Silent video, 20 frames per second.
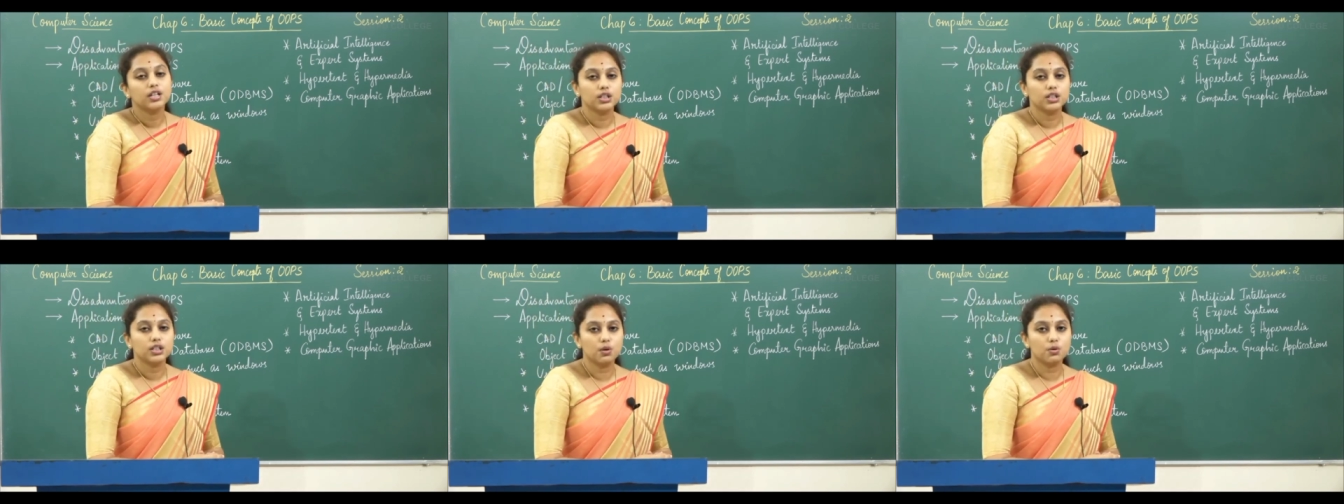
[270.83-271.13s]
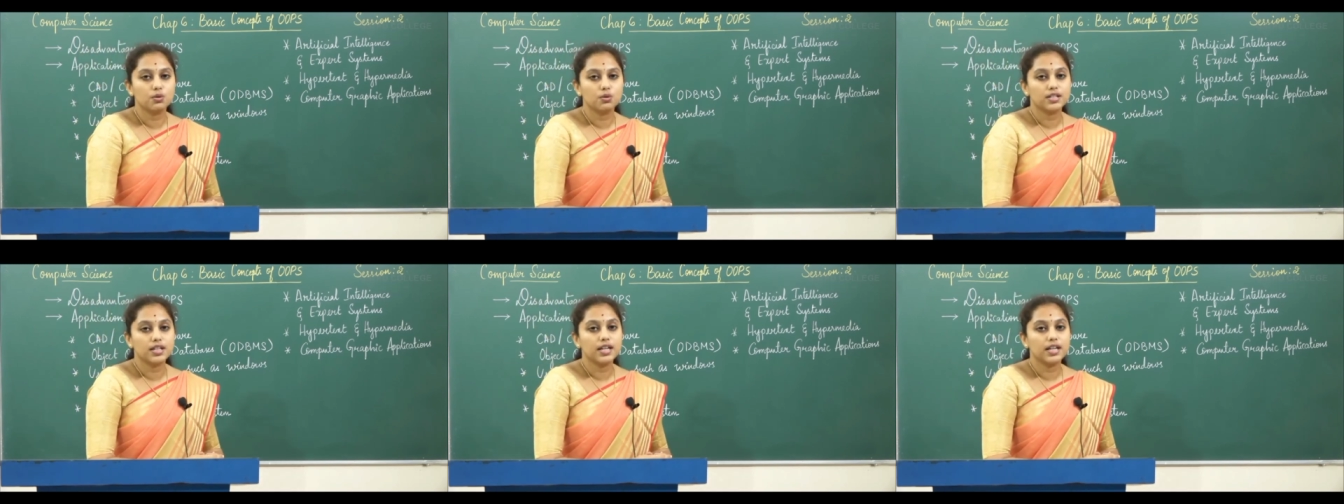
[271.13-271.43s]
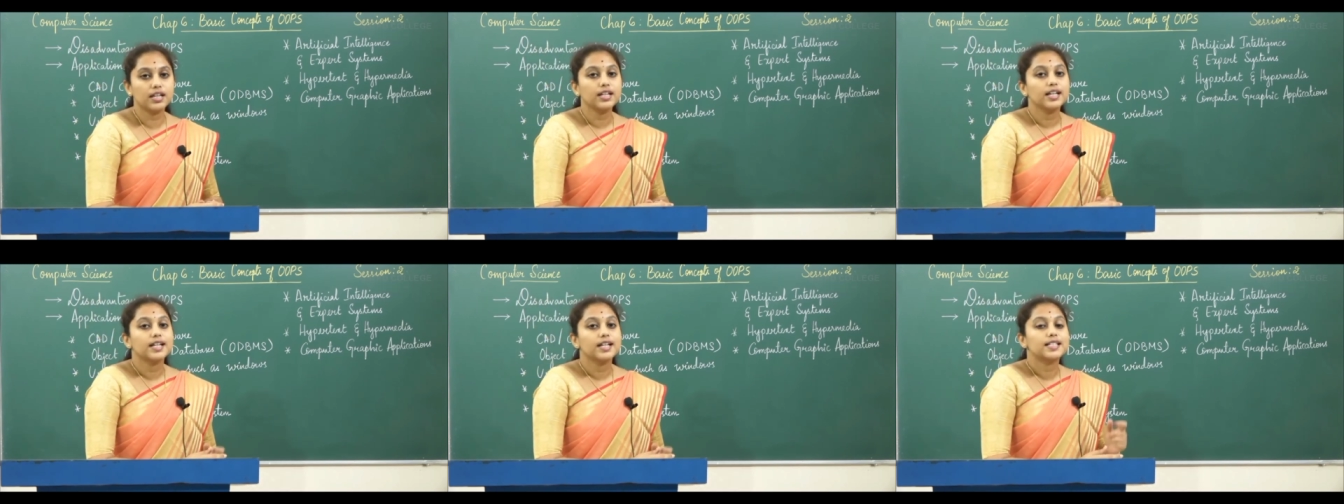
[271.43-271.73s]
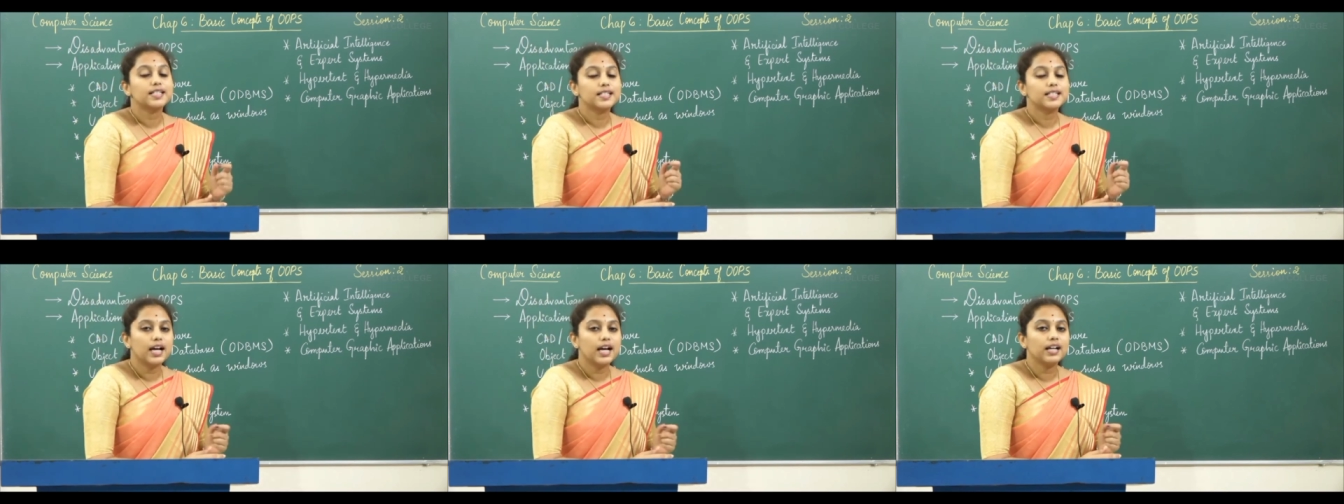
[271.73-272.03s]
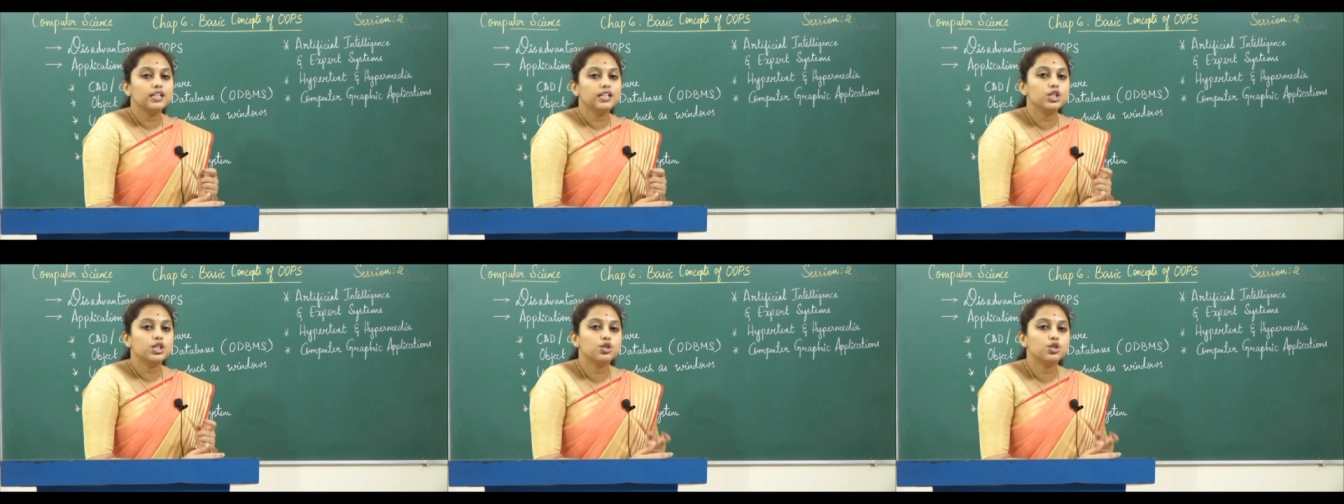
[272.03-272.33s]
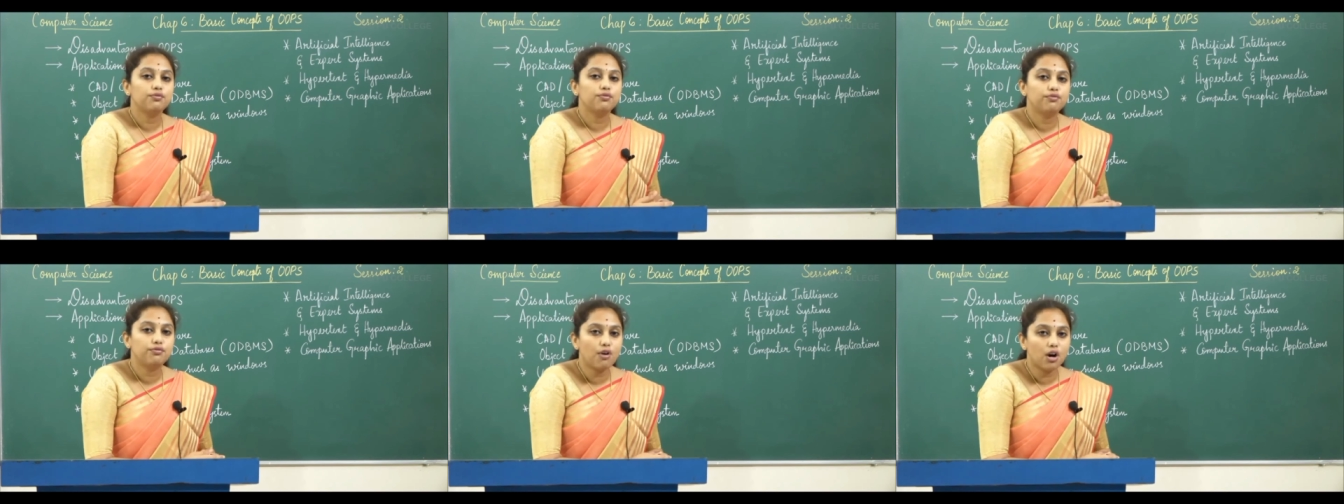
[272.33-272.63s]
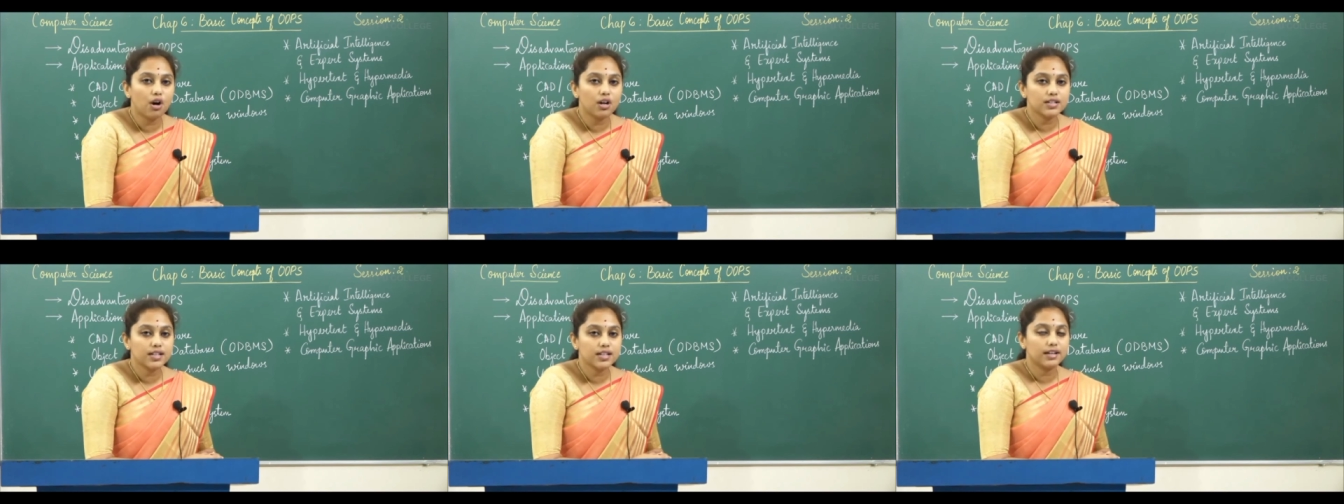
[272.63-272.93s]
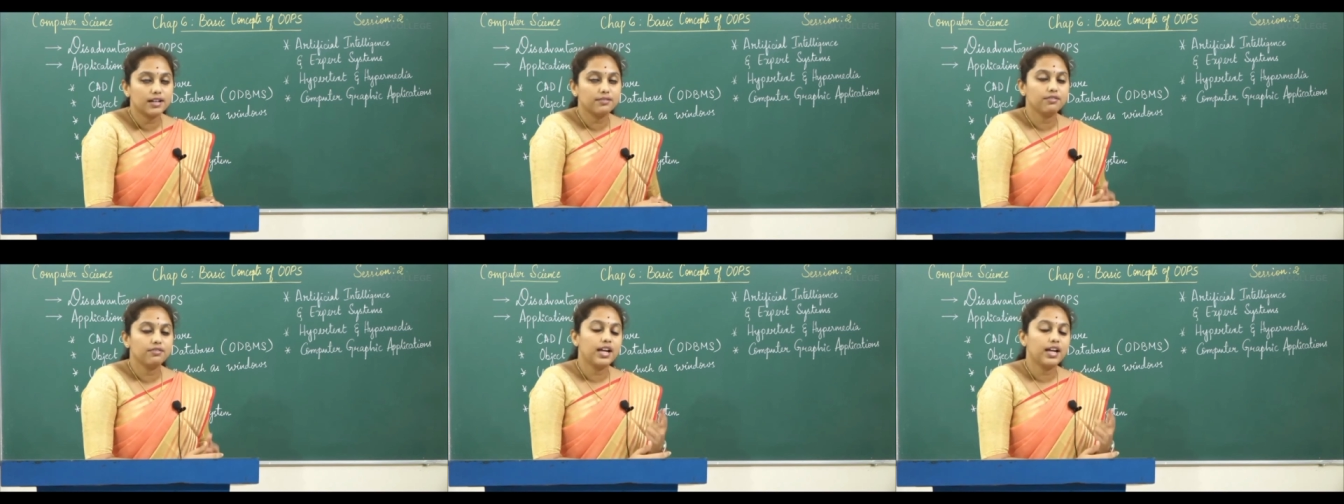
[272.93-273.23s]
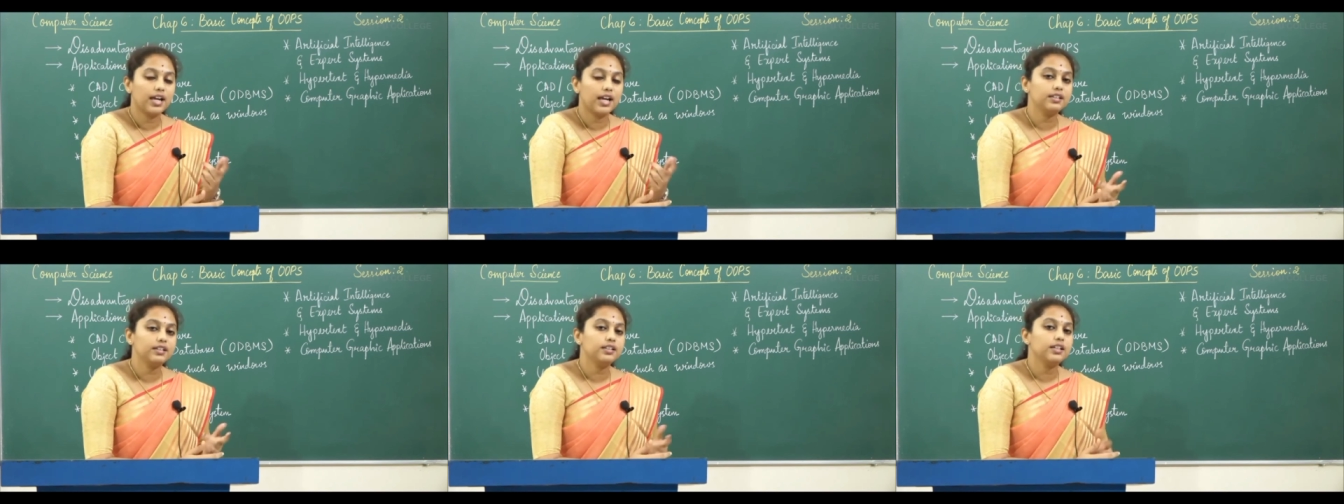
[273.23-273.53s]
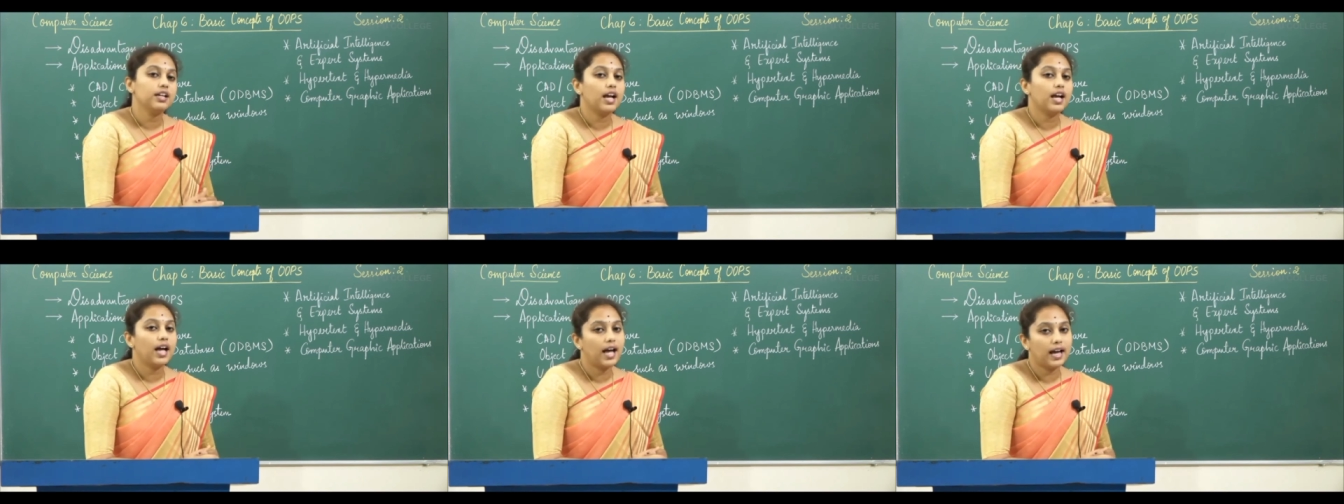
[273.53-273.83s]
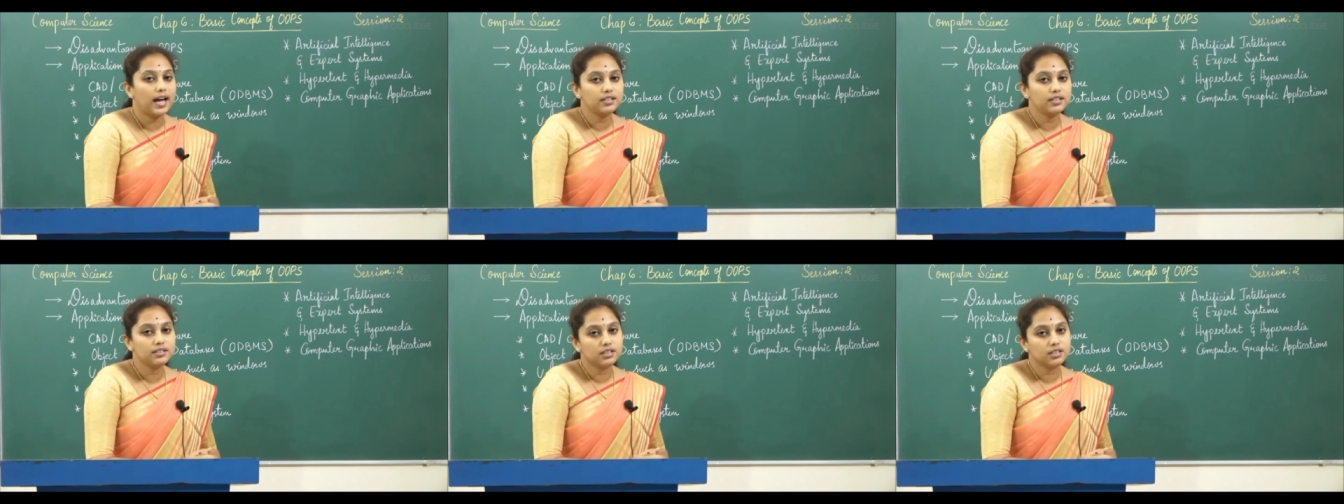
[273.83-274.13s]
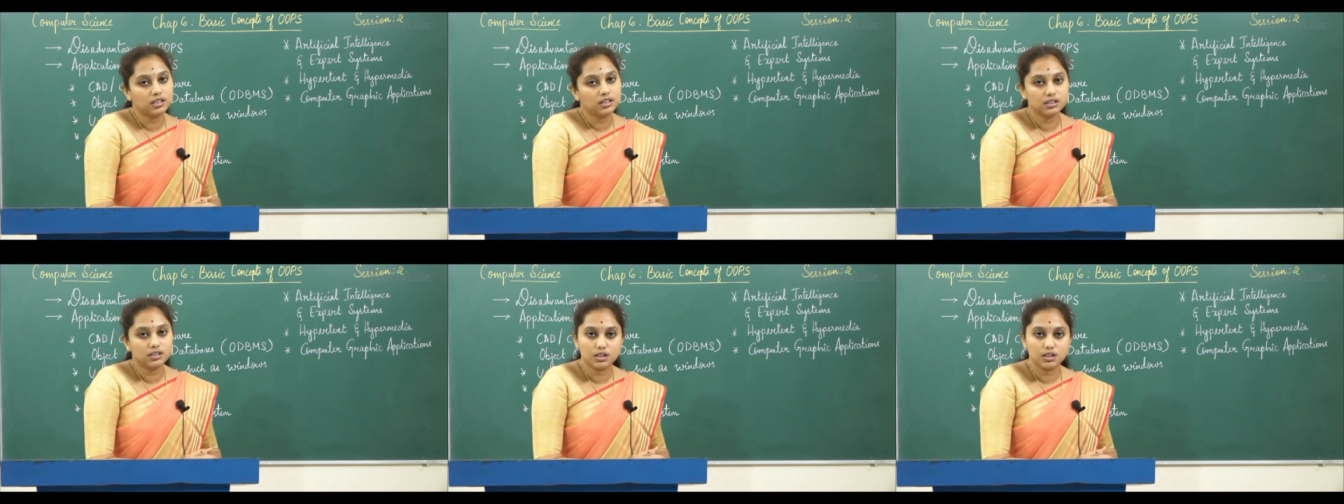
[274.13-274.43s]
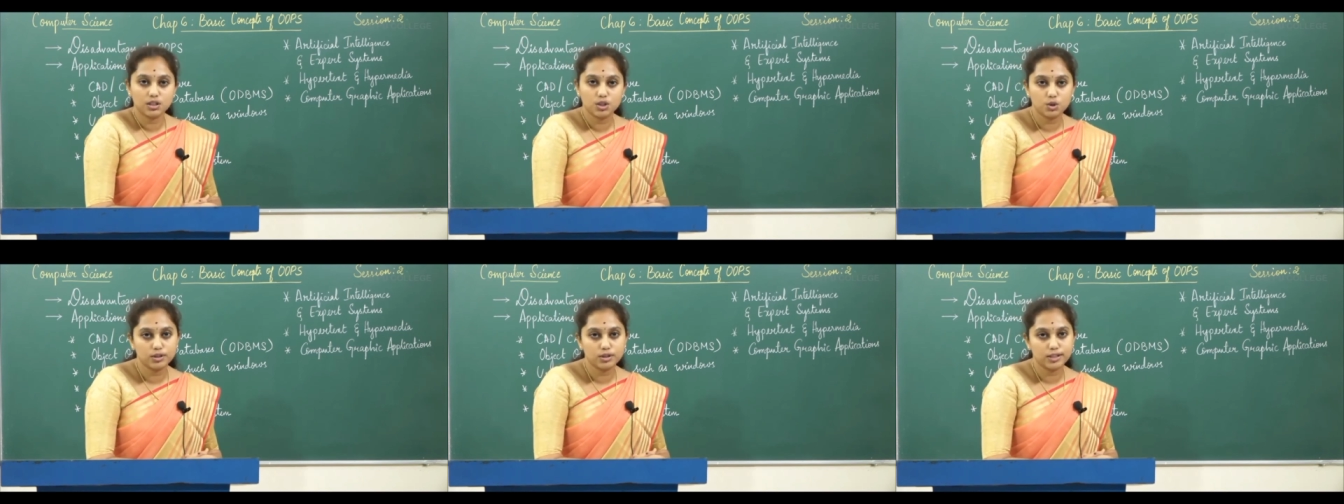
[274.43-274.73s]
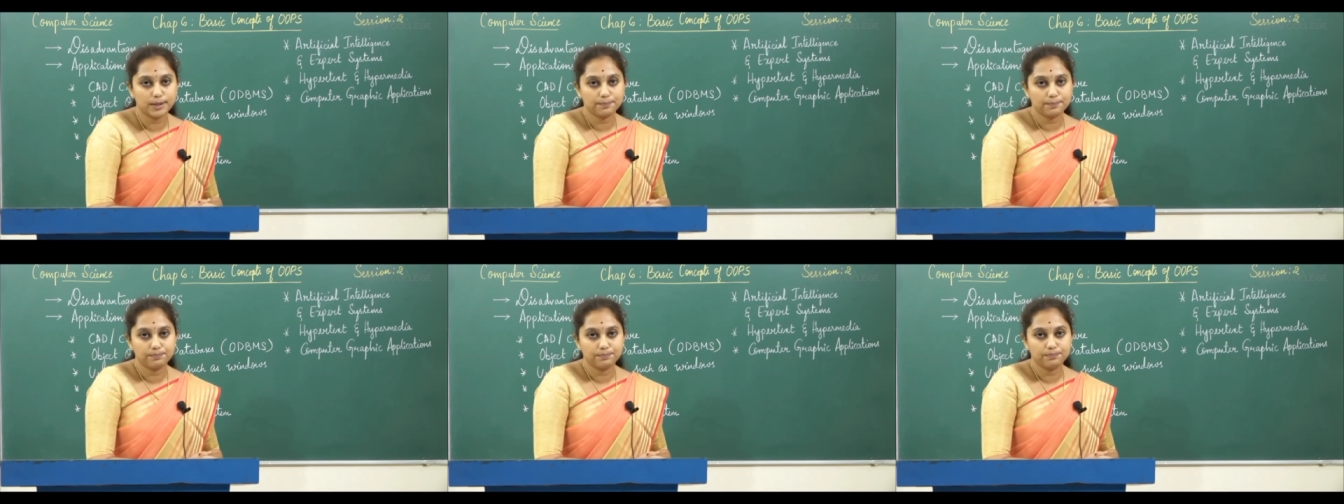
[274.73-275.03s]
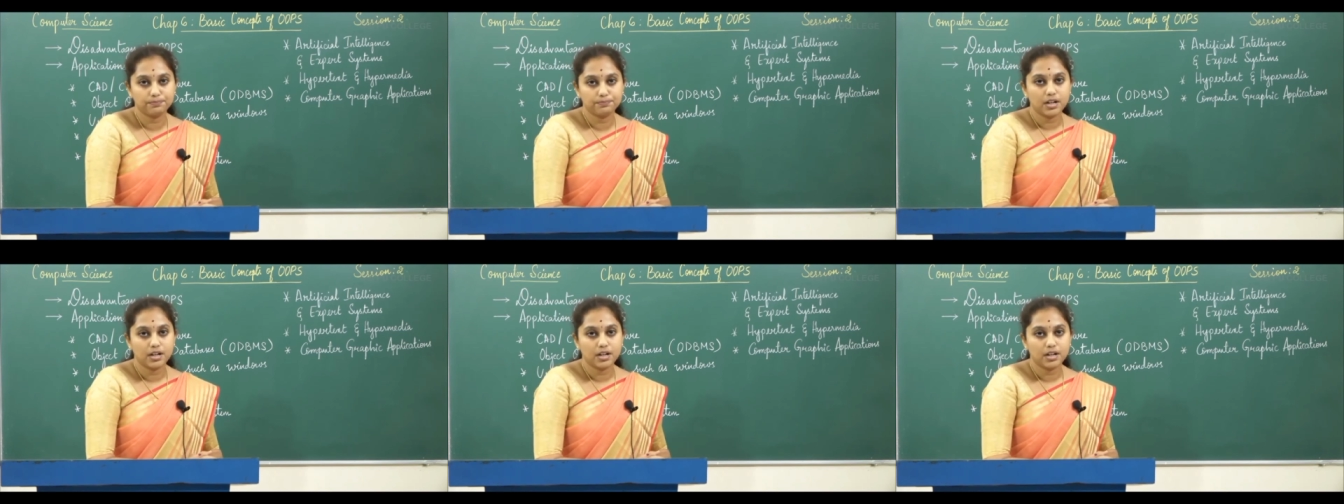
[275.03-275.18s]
using stylish fonts and we can add colors to them.